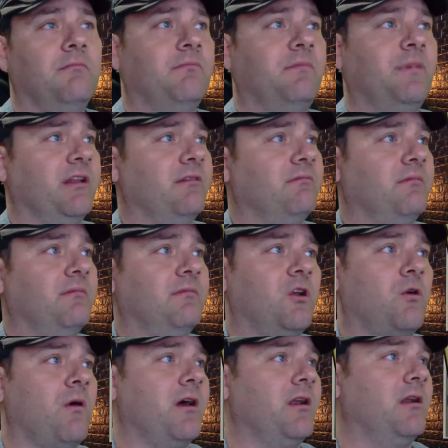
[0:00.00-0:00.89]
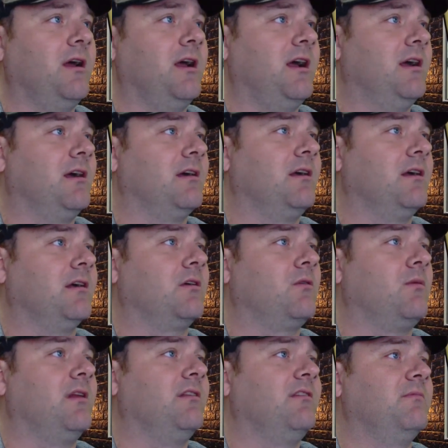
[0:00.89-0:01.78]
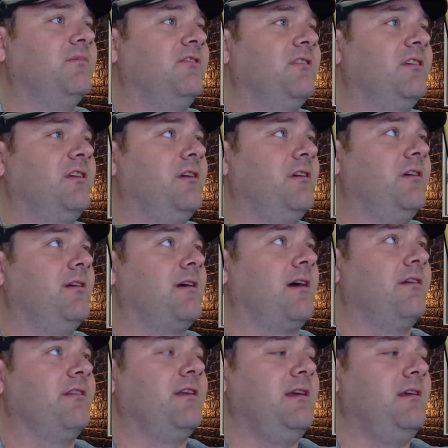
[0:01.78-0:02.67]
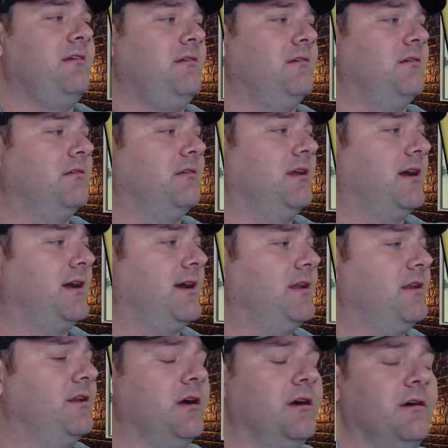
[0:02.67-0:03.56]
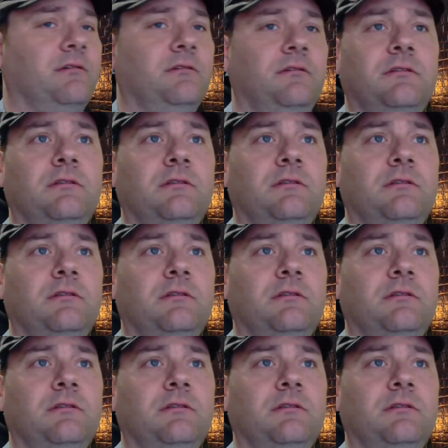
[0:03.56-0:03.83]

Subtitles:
but quantum secure, are they? No.